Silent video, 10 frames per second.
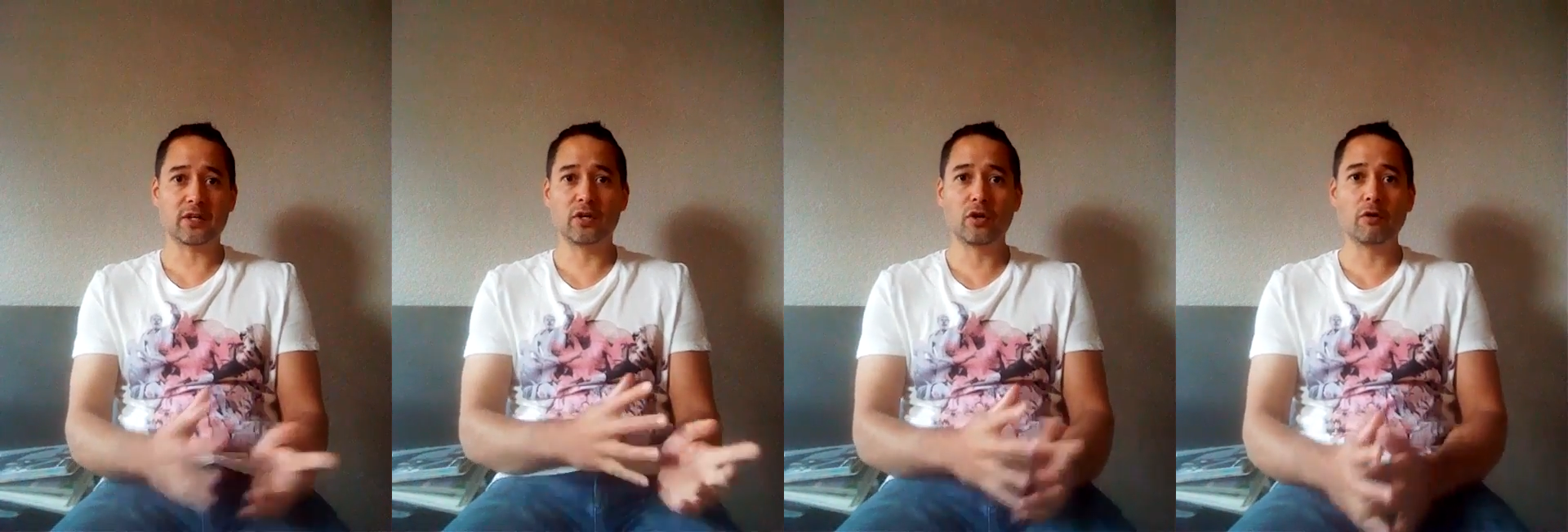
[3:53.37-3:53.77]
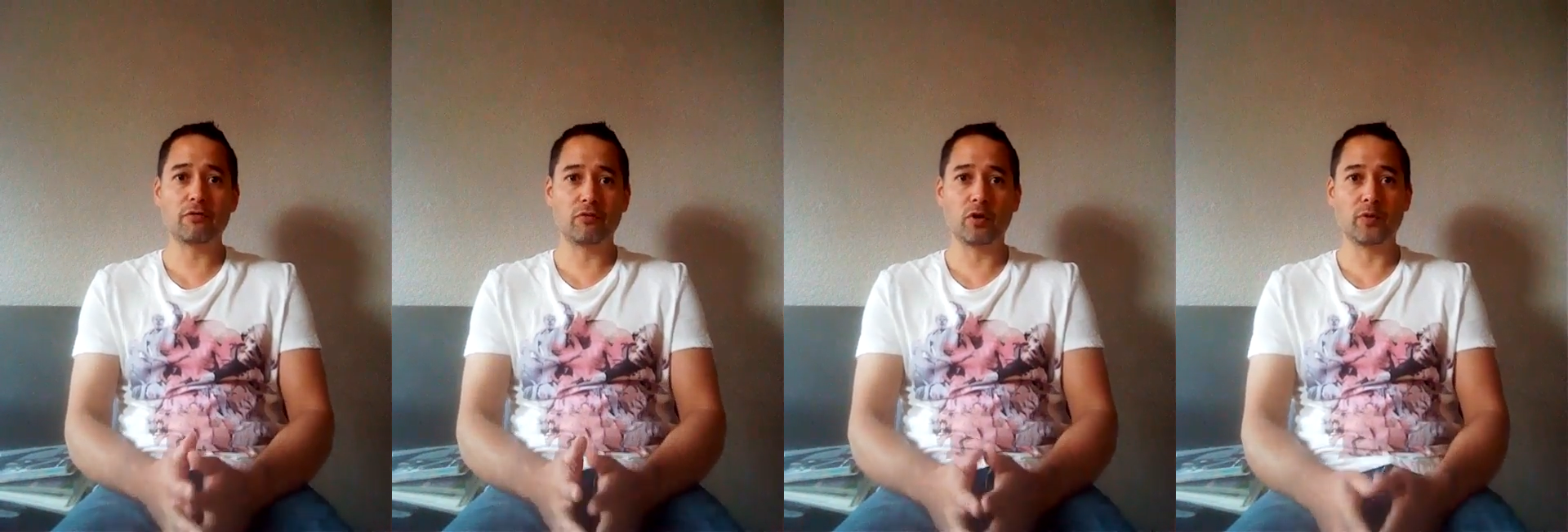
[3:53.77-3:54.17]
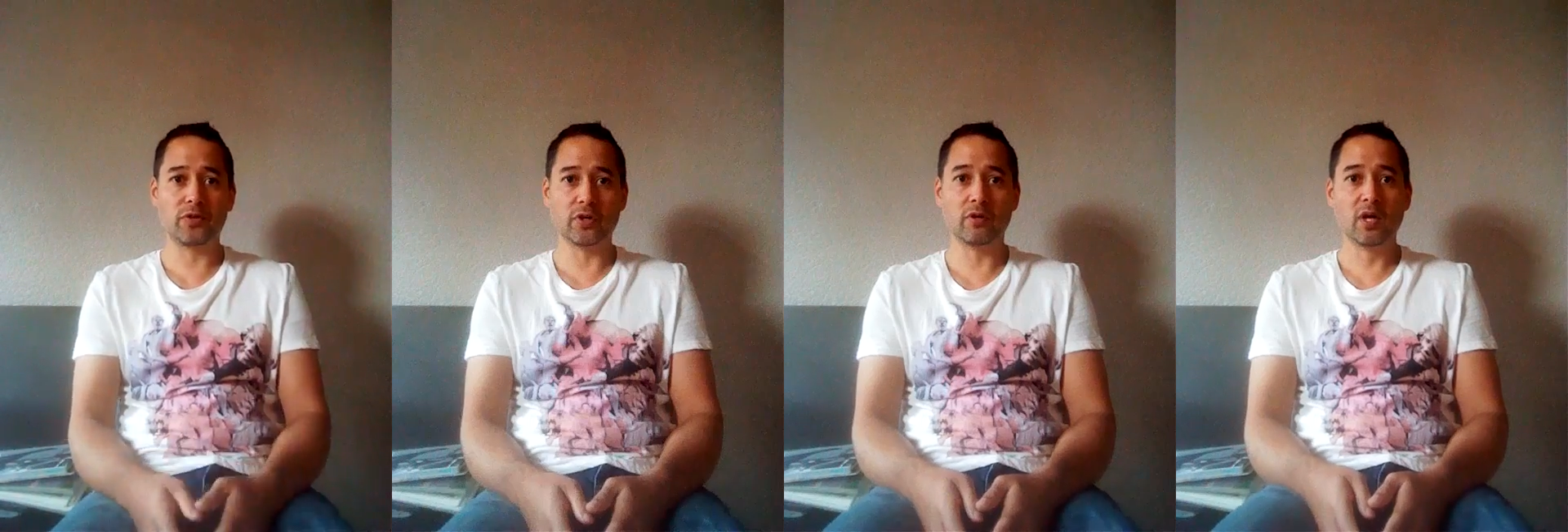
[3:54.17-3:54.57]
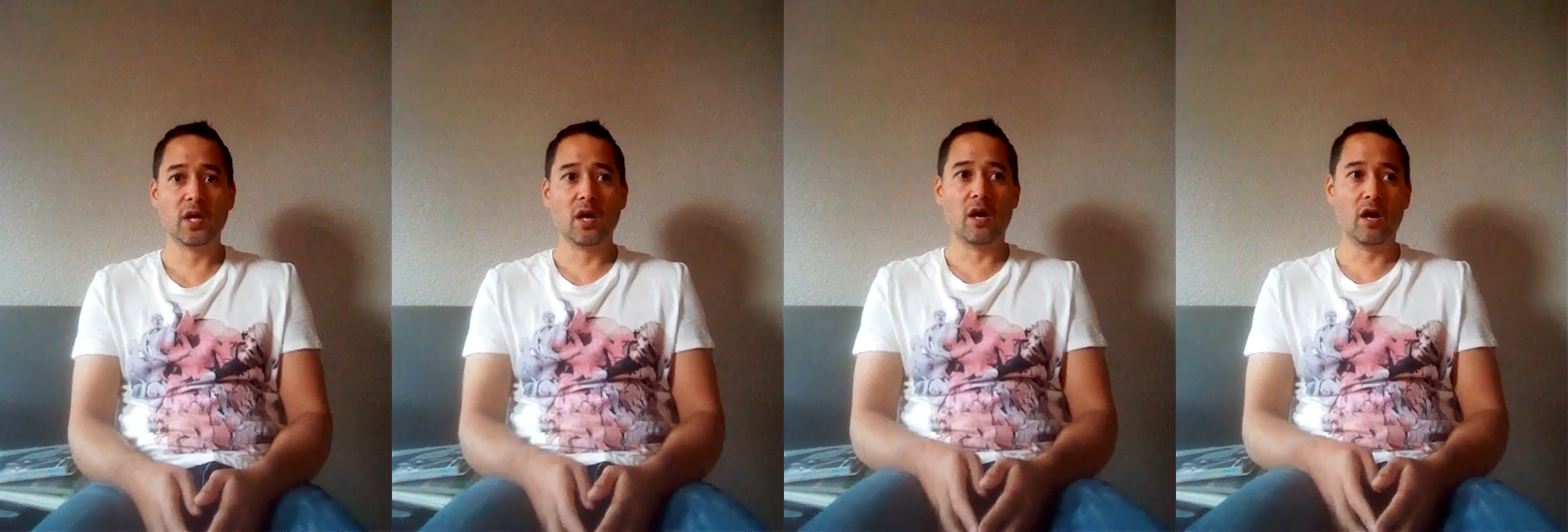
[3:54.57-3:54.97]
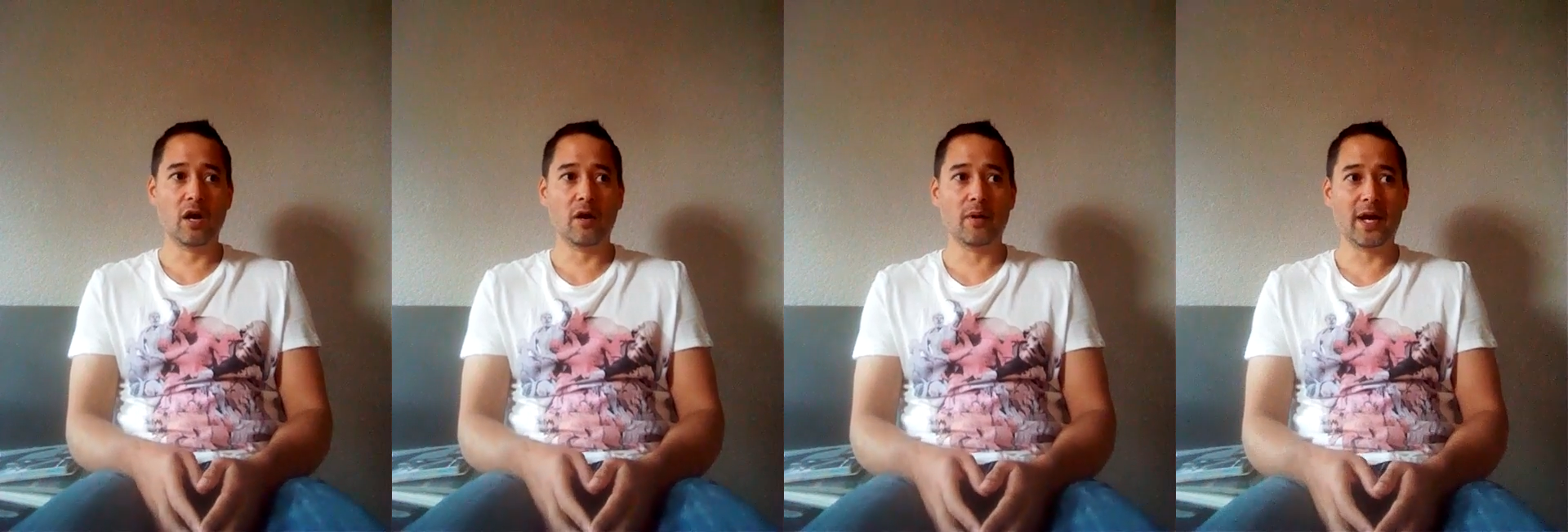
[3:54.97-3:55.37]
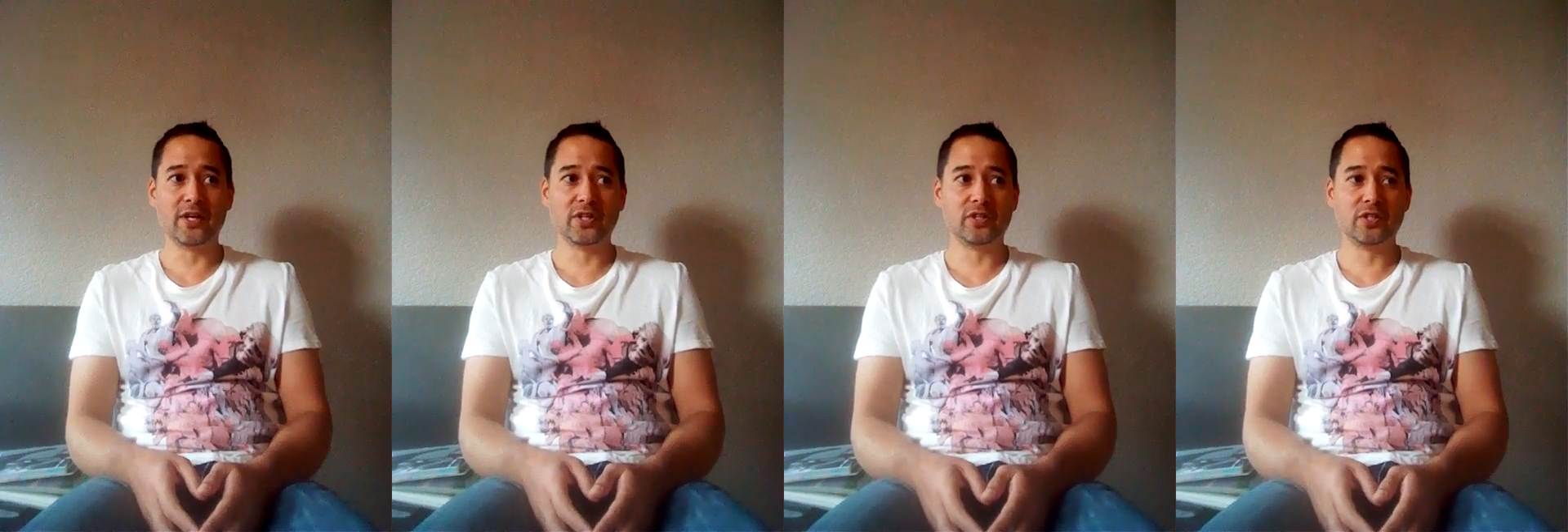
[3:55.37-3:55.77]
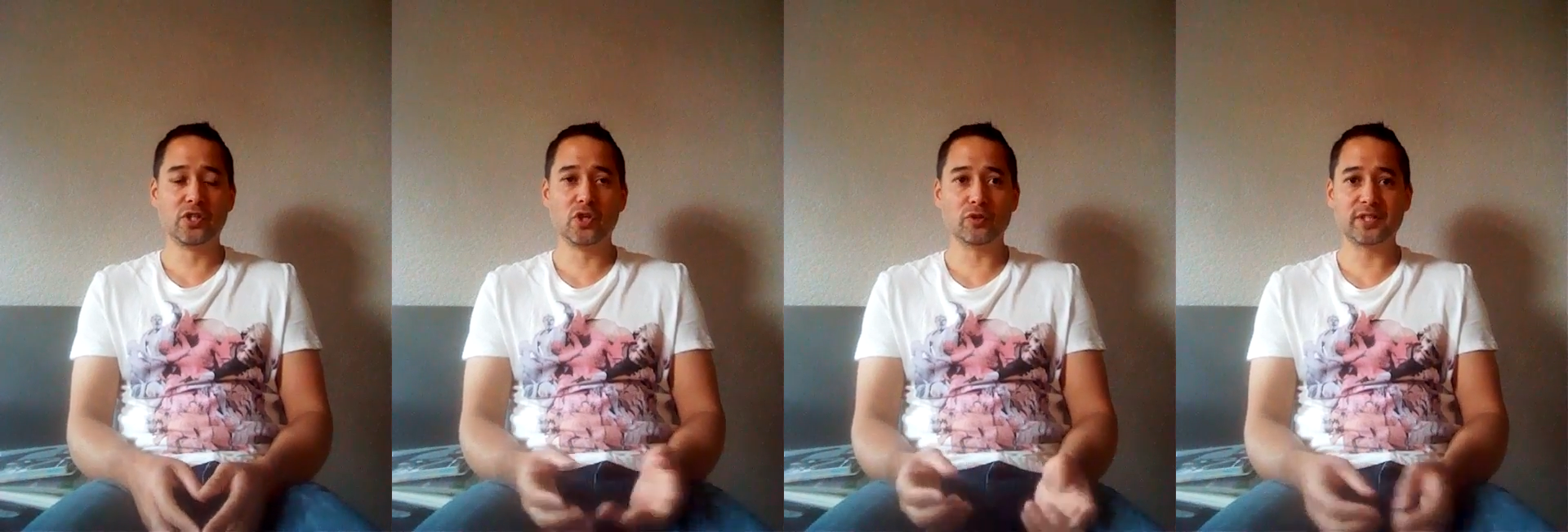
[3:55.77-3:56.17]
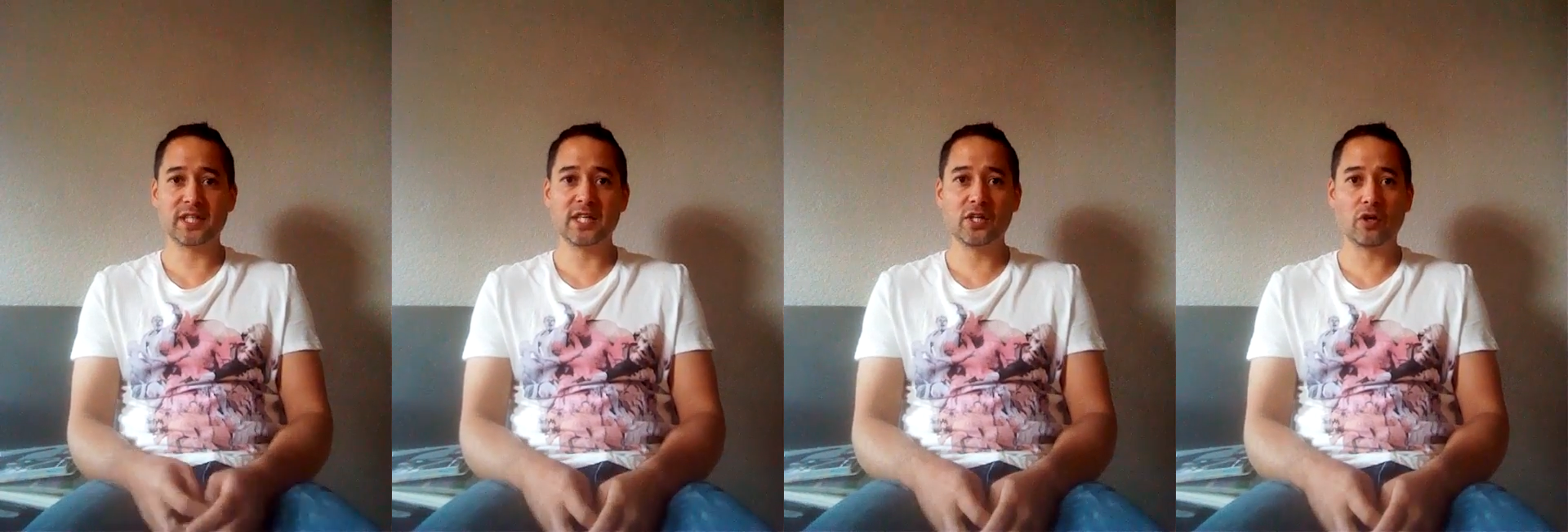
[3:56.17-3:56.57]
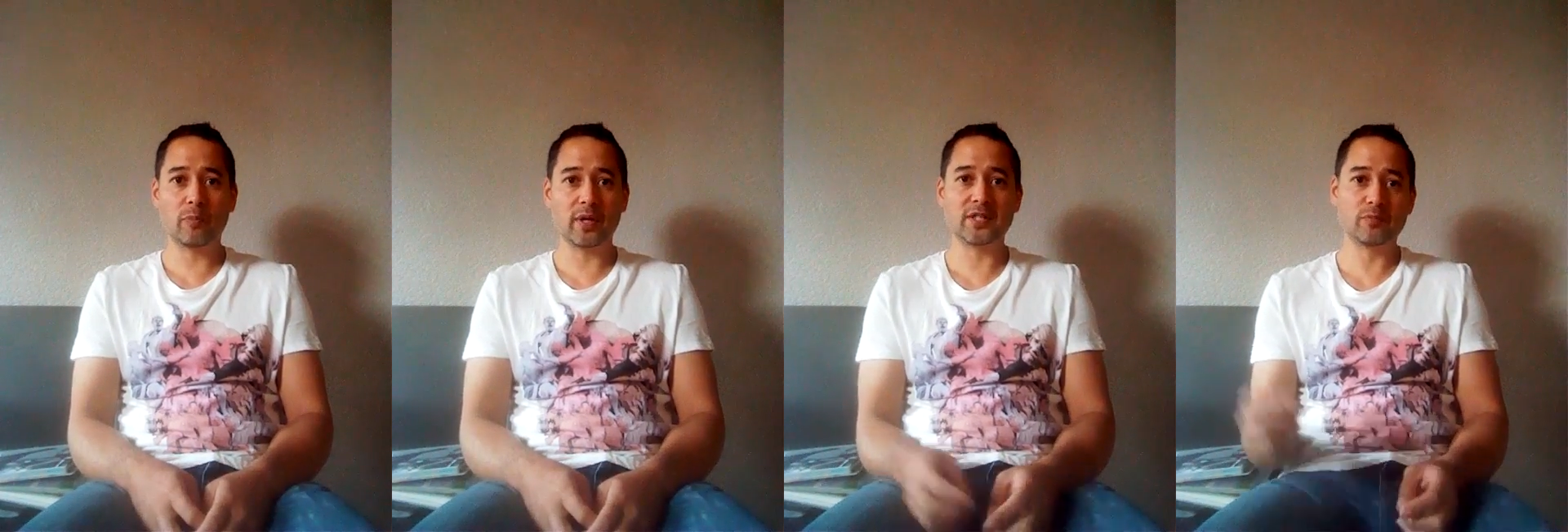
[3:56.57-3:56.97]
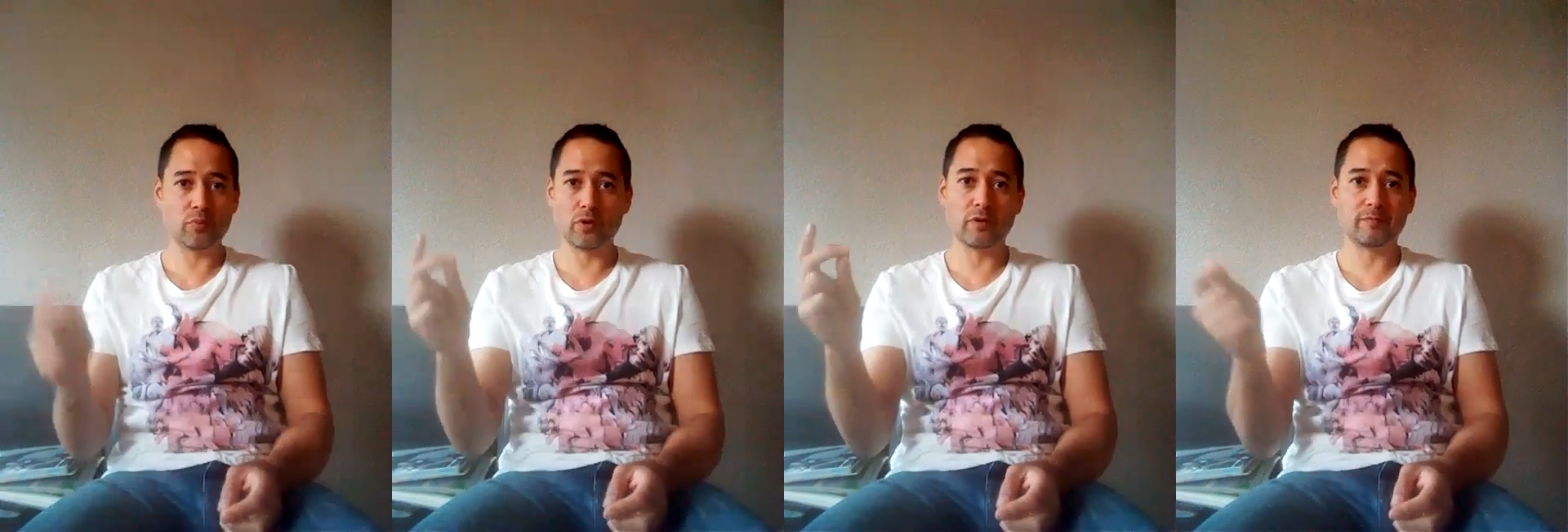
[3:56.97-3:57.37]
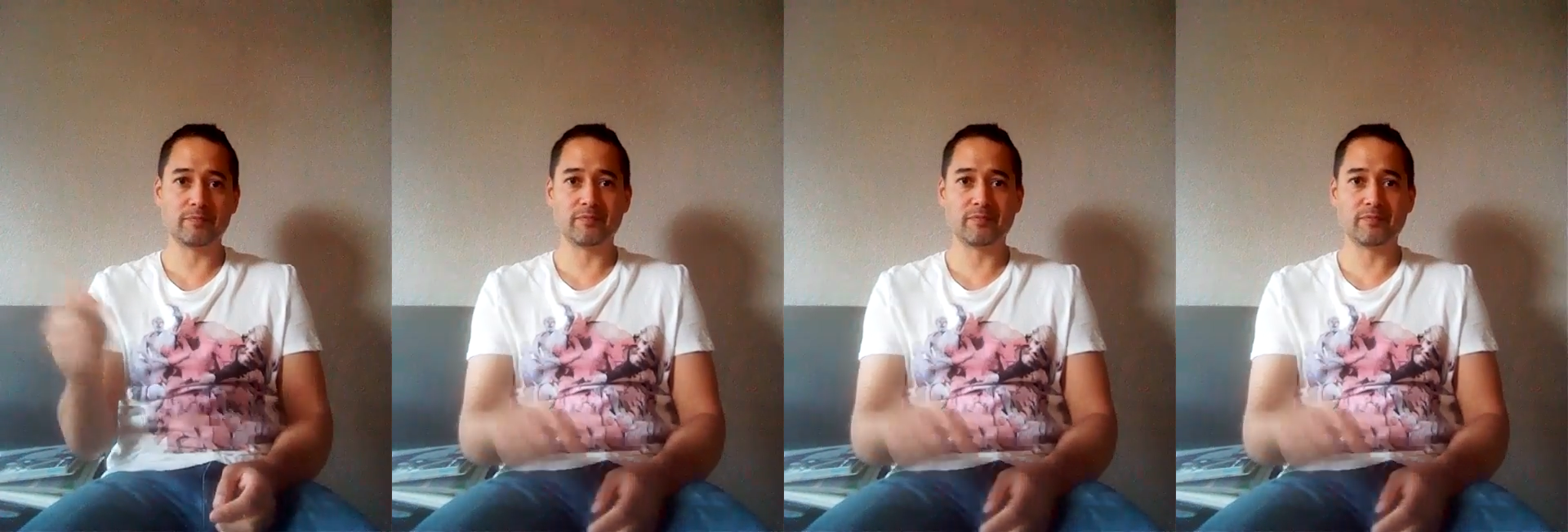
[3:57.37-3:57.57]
I can go through it with you, and you'll see your players improve